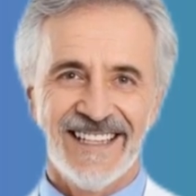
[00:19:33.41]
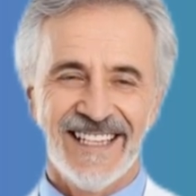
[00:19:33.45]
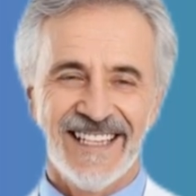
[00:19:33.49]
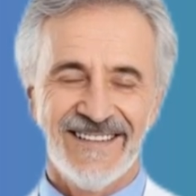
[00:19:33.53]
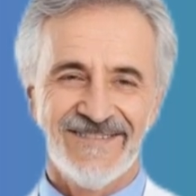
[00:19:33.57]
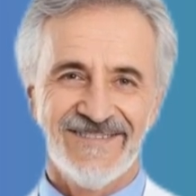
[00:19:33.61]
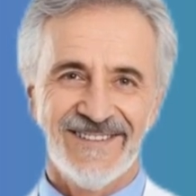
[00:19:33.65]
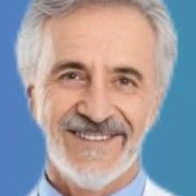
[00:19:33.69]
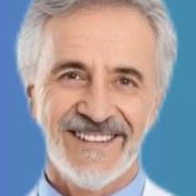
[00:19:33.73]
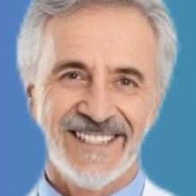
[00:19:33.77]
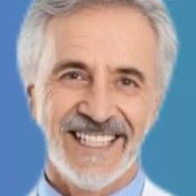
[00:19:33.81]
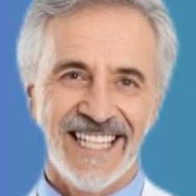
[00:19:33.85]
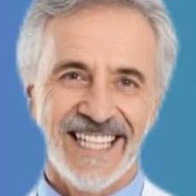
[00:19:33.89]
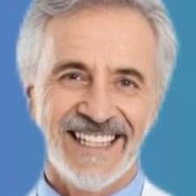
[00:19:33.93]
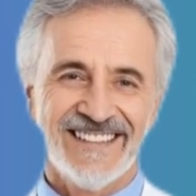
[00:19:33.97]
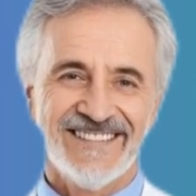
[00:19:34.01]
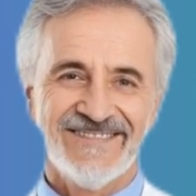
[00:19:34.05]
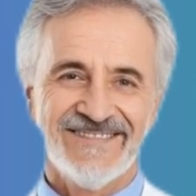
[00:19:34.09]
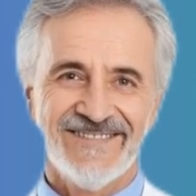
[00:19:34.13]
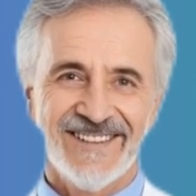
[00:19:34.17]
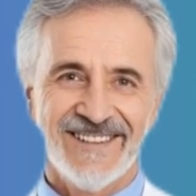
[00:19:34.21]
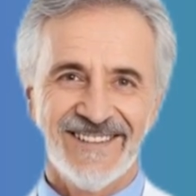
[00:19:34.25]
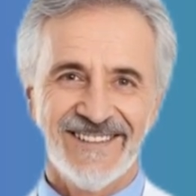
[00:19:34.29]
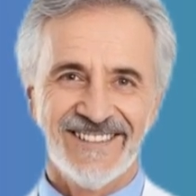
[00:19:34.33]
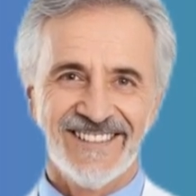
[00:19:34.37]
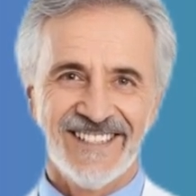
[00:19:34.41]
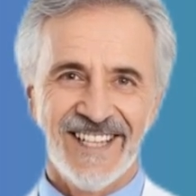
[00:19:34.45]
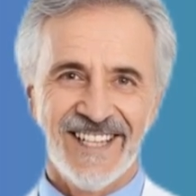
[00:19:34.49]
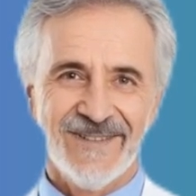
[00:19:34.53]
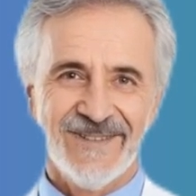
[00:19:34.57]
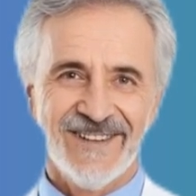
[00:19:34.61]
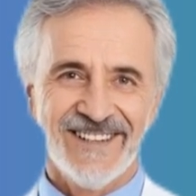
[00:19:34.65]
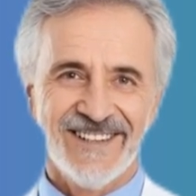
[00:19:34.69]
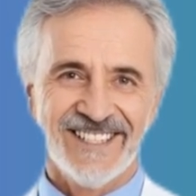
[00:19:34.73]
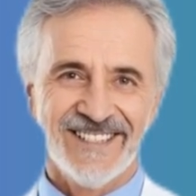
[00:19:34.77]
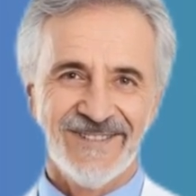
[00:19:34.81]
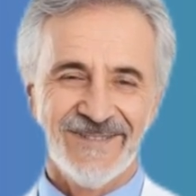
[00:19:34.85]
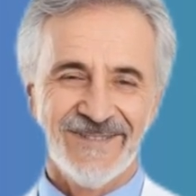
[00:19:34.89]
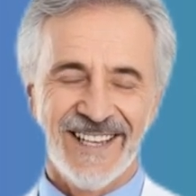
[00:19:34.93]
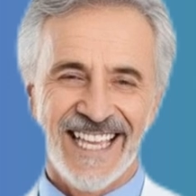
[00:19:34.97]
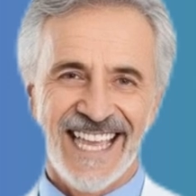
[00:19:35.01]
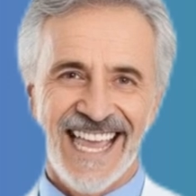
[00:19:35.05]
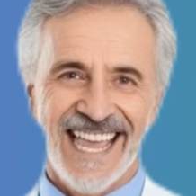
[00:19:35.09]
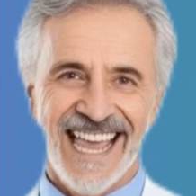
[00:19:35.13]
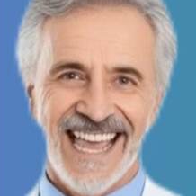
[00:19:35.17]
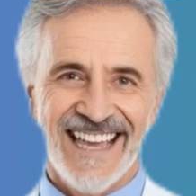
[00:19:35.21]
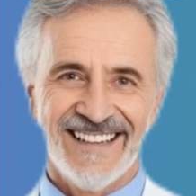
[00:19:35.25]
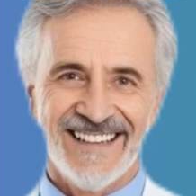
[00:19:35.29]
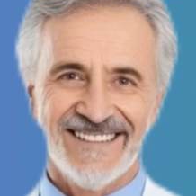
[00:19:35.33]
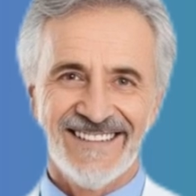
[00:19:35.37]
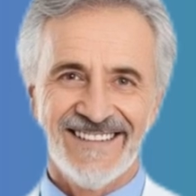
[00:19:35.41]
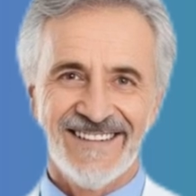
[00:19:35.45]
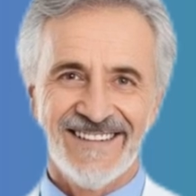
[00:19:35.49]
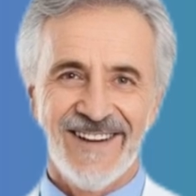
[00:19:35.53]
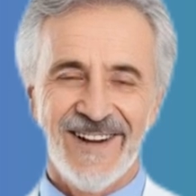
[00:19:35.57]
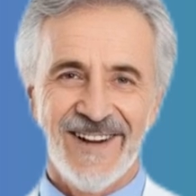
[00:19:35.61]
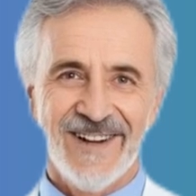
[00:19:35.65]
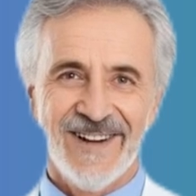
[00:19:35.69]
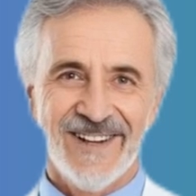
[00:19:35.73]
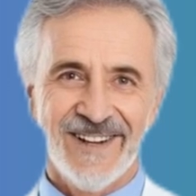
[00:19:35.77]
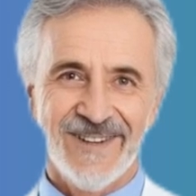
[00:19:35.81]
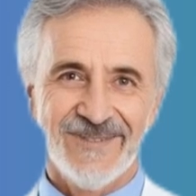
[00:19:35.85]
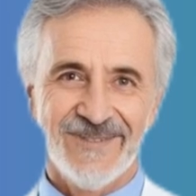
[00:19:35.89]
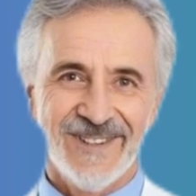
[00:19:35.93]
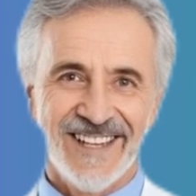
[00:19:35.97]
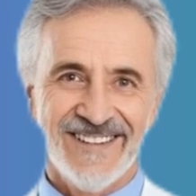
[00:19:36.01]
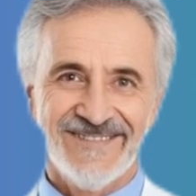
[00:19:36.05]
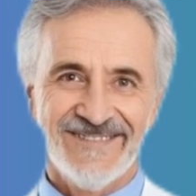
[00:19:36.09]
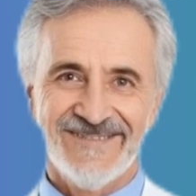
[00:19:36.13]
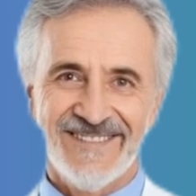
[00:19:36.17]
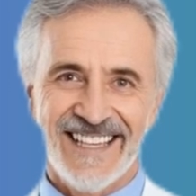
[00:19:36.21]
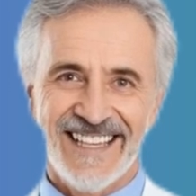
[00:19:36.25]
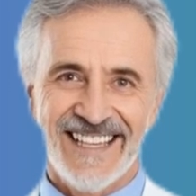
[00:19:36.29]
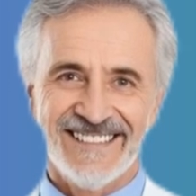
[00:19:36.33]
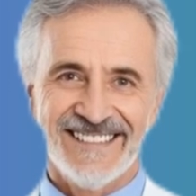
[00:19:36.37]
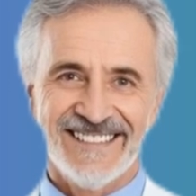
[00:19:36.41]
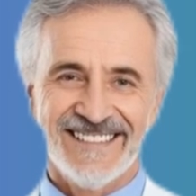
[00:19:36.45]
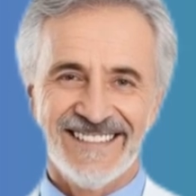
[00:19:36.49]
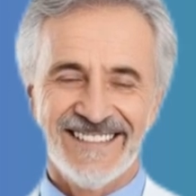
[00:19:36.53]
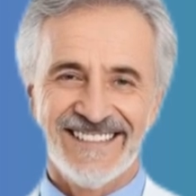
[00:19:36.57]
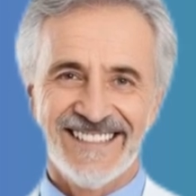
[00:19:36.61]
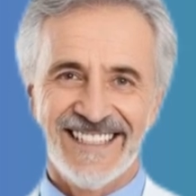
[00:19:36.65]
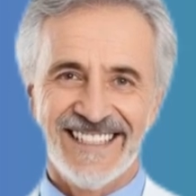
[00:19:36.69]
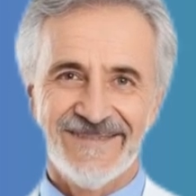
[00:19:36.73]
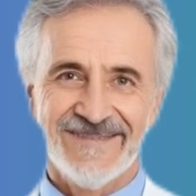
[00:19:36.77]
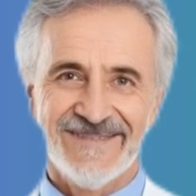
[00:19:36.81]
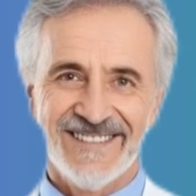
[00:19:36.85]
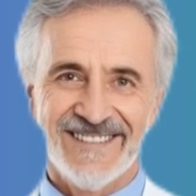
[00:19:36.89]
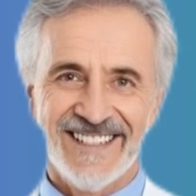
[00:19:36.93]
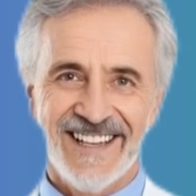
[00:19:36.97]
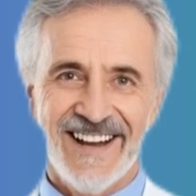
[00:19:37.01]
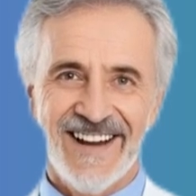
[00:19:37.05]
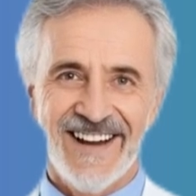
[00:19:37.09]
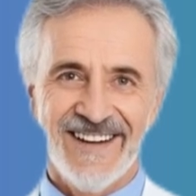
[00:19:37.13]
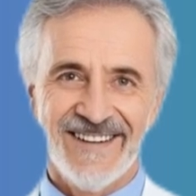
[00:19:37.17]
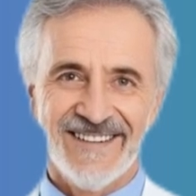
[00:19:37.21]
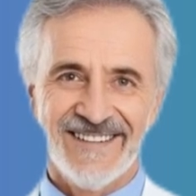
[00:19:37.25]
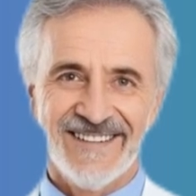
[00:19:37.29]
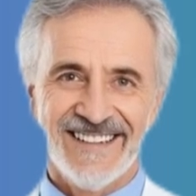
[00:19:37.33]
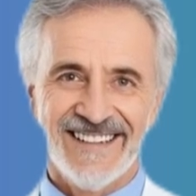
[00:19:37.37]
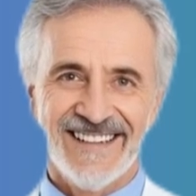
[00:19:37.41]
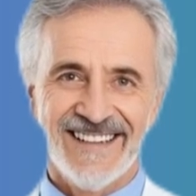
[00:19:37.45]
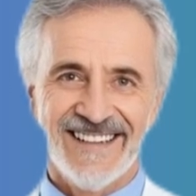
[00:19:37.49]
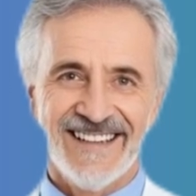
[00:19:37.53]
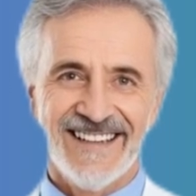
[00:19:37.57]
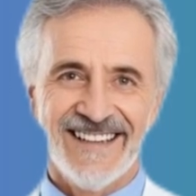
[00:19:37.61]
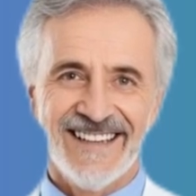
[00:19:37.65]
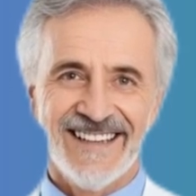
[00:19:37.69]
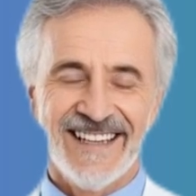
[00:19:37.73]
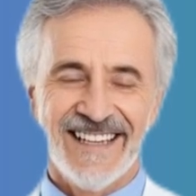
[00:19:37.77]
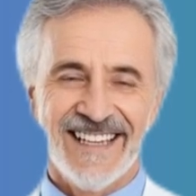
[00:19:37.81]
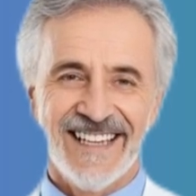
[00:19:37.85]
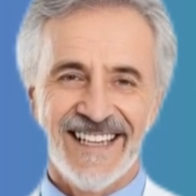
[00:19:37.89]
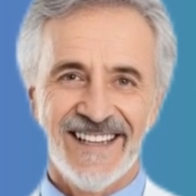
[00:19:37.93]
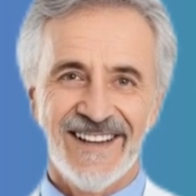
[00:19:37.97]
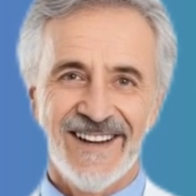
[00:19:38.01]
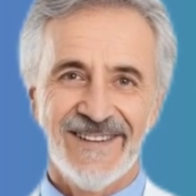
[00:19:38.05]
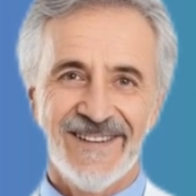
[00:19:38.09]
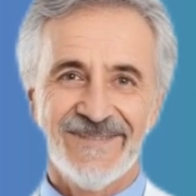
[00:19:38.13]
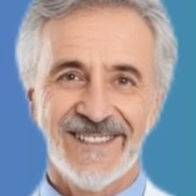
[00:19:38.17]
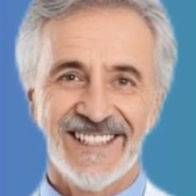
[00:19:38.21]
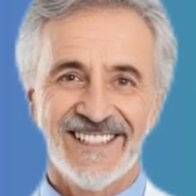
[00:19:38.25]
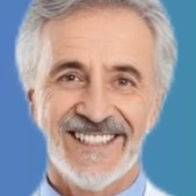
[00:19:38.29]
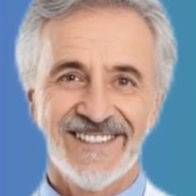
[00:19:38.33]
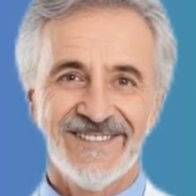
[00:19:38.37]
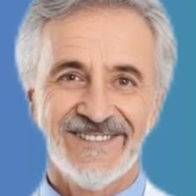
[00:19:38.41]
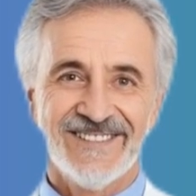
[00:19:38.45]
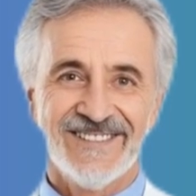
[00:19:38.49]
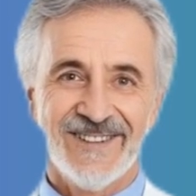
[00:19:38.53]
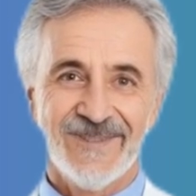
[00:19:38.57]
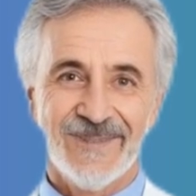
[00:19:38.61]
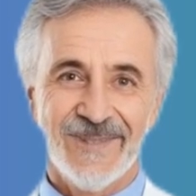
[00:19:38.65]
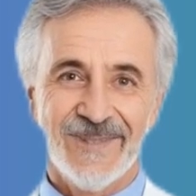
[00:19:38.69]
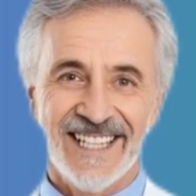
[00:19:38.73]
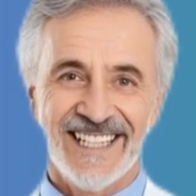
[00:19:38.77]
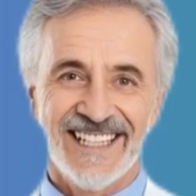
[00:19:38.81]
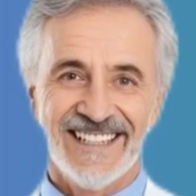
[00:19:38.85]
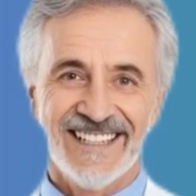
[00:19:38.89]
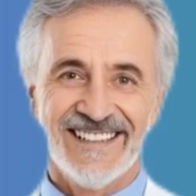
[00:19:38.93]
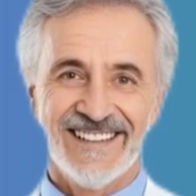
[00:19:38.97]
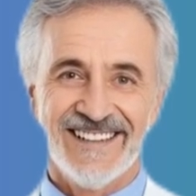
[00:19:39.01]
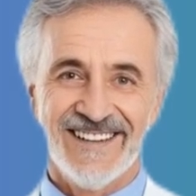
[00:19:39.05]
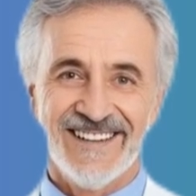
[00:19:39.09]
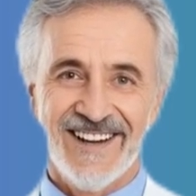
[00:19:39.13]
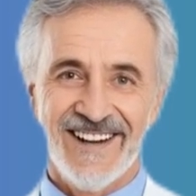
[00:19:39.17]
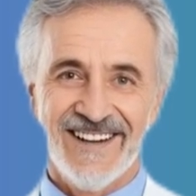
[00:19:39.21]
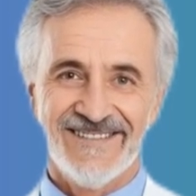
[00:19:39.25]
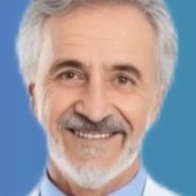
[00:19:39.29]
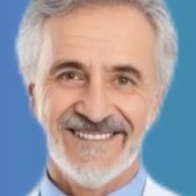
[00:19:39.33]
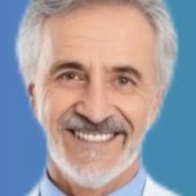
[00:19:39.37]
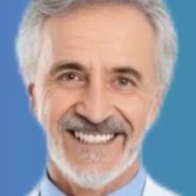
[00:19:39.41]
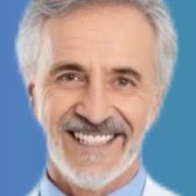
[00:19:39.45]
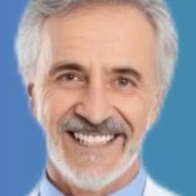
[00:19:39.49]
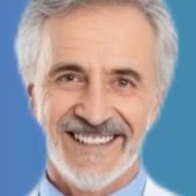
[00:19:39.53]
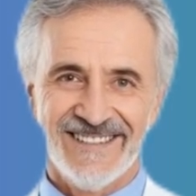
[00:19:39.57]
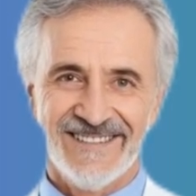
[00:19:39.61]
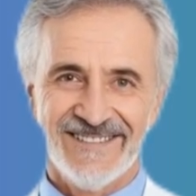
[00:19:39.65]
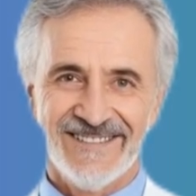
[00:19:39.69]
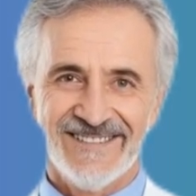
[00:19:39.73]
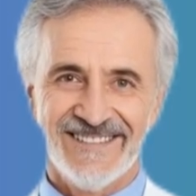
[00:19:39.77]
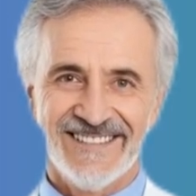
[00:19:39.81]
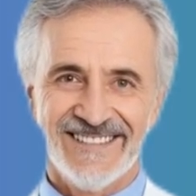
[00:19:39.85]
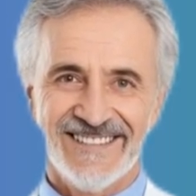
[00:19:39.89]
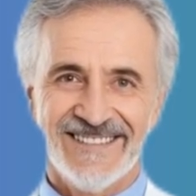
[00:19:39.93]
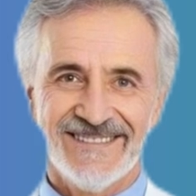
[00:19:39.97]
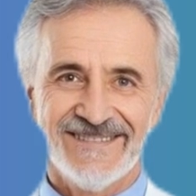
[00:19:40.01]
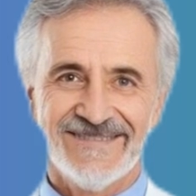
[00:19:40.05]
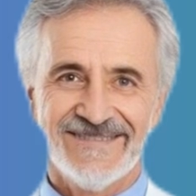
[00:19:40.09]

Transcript: If your legs feel slower to react or your reflexes seem dulled, it could be due to weakened nerve signals.